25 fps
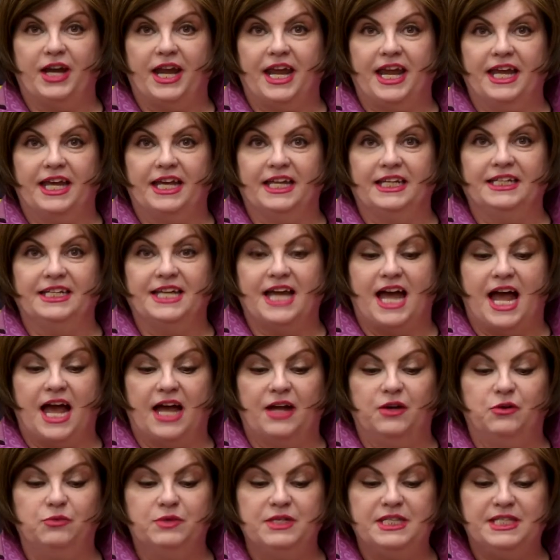And
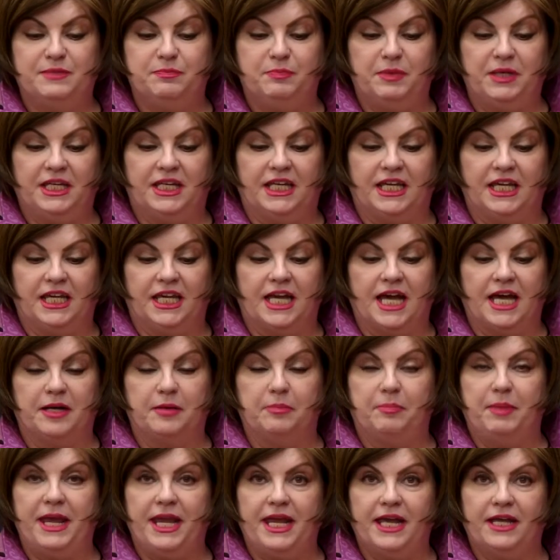I was speaking on a
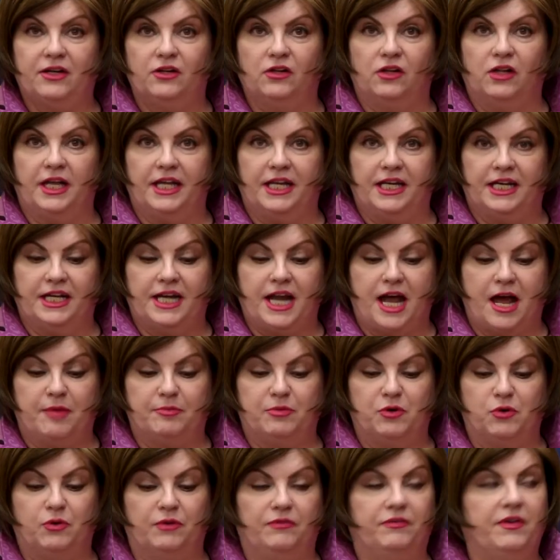panel at a
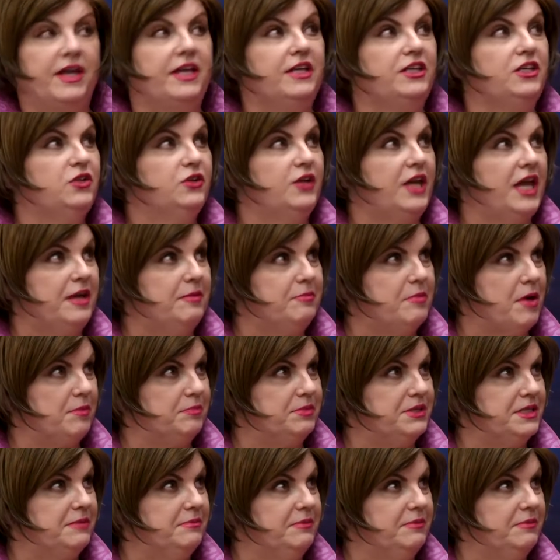NABO event, and you came up to